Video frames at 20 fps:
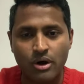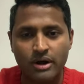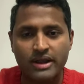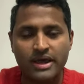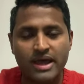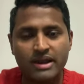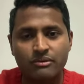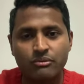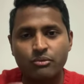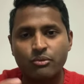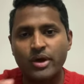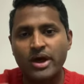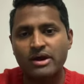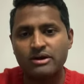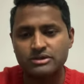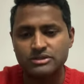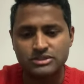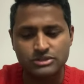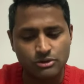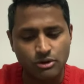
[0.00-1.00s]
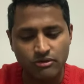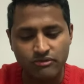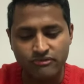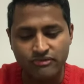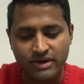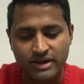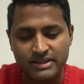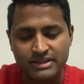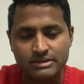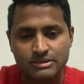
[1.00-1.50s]
And where is your
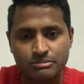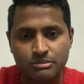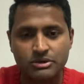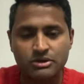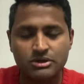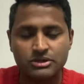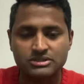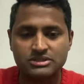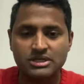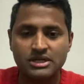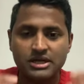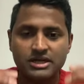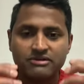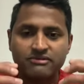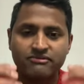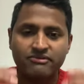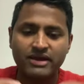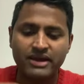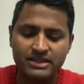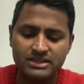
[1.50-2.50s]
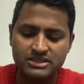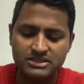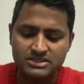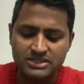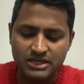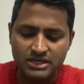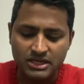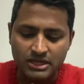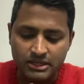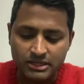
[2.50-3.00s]
faith? Because faith is
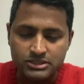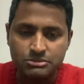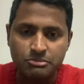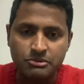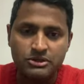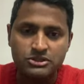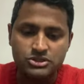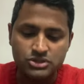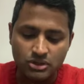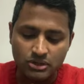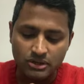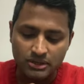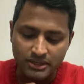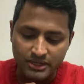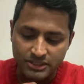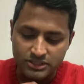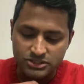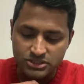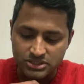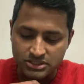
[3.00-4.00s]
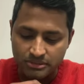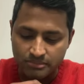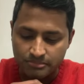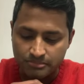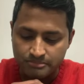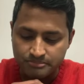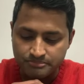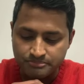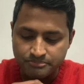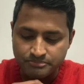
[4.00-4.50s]
actually a spiritual leadership.
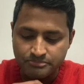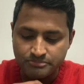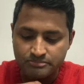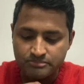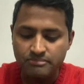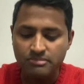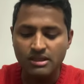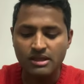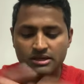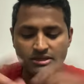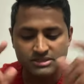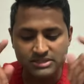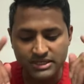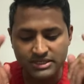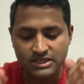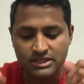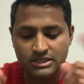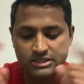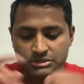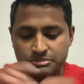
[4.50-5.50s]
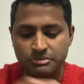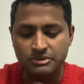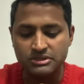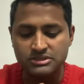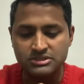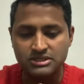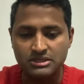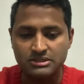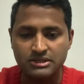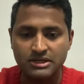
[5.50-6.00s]
It's actually a
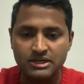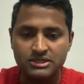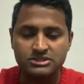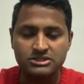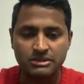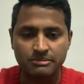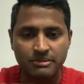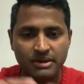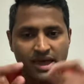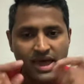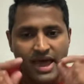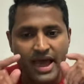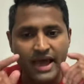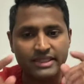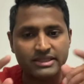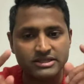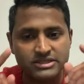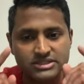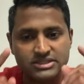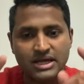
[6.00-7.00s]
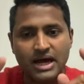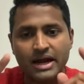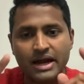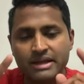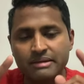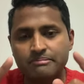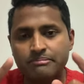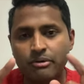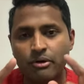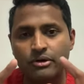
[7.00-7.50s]
spiritual leadership. And the starting
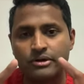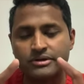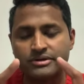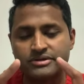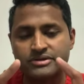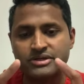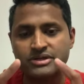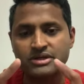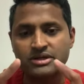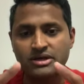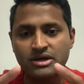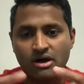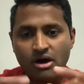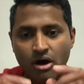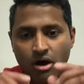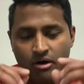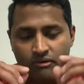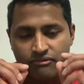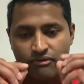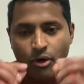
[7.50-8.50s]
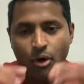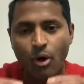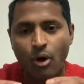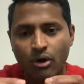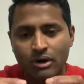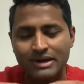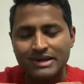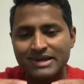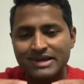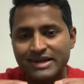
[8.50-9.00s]
point of all
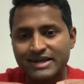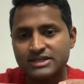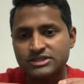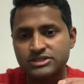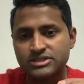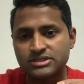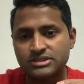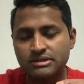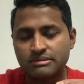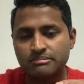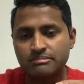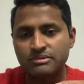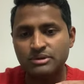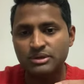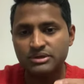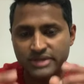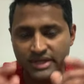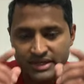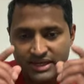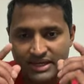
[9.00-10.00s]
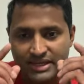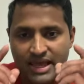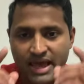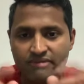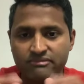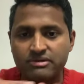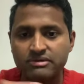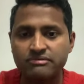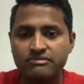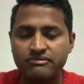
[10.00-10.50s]
leadership is actually
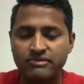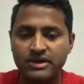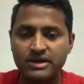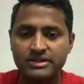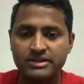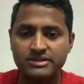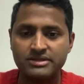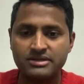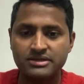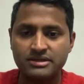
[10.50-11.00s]
having faith.